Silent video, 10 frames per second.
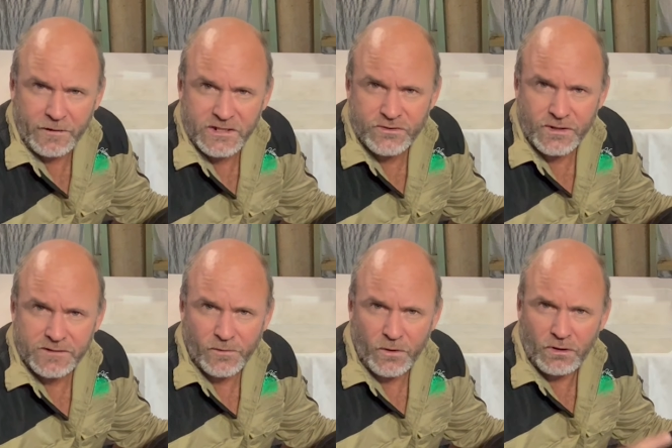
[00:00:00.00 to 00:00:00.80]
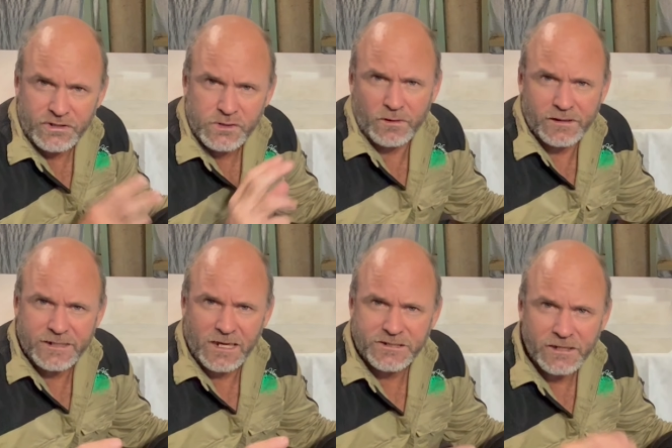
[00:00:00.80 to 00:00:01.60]
transfer, I just wanted to
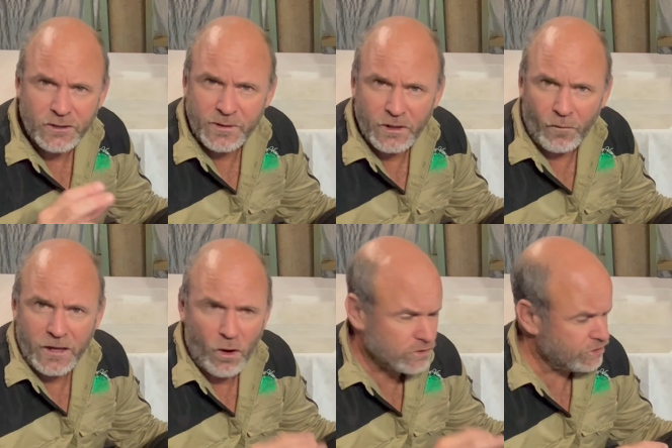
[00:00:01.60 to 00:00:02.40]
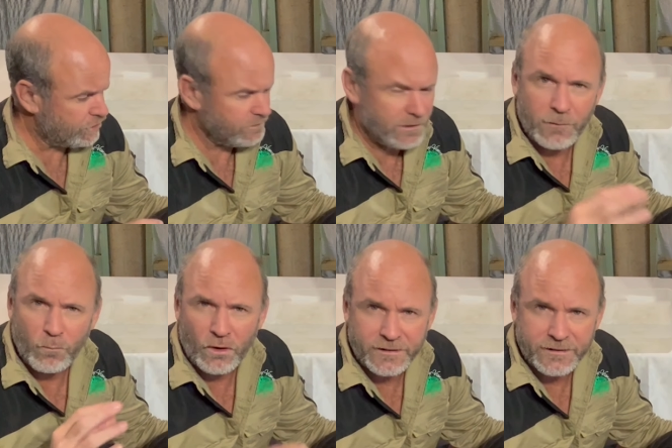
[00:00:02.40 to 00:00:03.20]
touch a little bit on the oxygen and
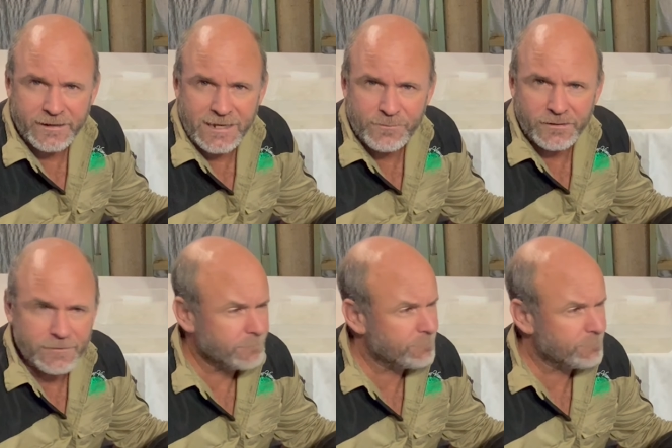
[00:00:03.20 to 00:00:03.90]
wanted to keep it.